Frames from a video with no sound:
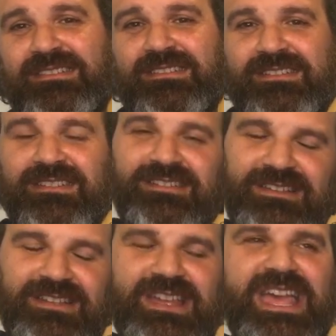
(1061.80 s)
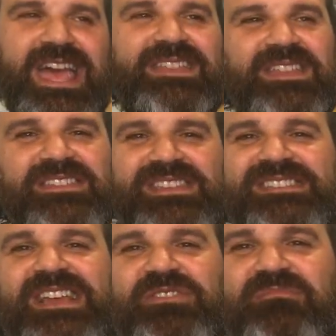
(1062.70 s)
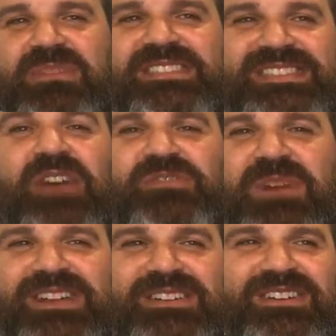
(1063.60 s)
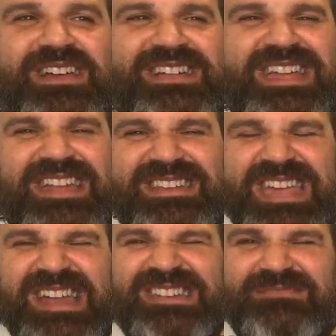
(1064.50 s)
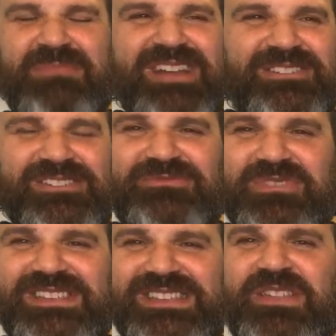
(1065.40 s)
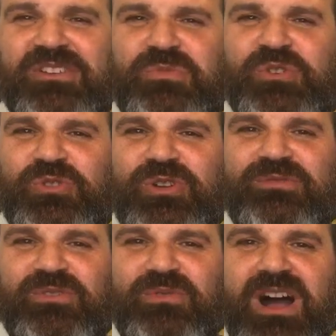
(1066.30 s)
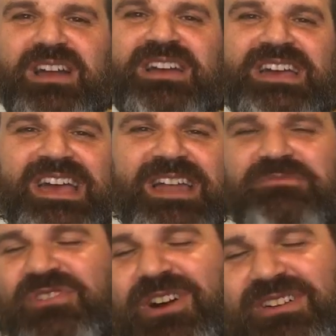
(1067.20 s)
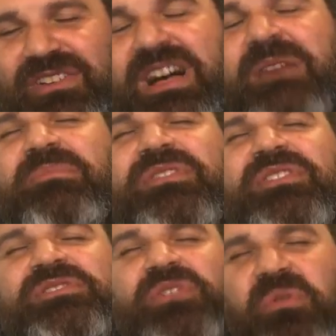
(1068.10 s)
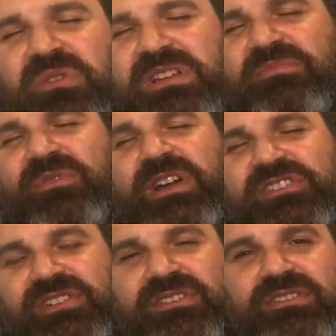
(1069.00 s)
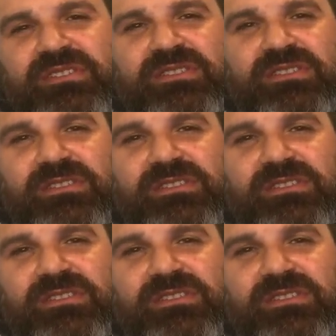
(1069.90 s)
And the thing is, it sounds it sounds minor, and and and minor doesn't really sound good when you're looking for rock. And I'm talking a lot, but the Dorian progression.